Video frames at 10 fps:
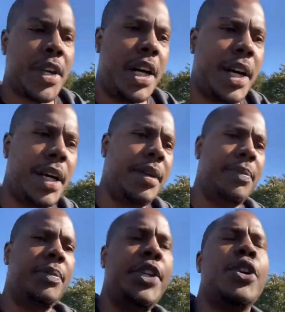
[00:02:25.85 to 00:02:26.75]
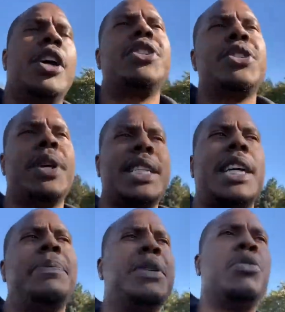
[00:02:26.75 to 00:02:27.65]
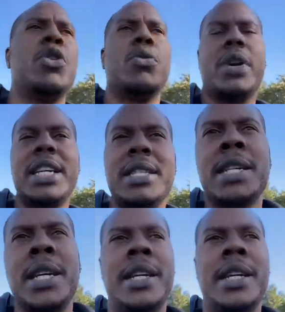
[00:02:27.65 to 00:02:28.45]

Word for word: Um, you're also accepting more risk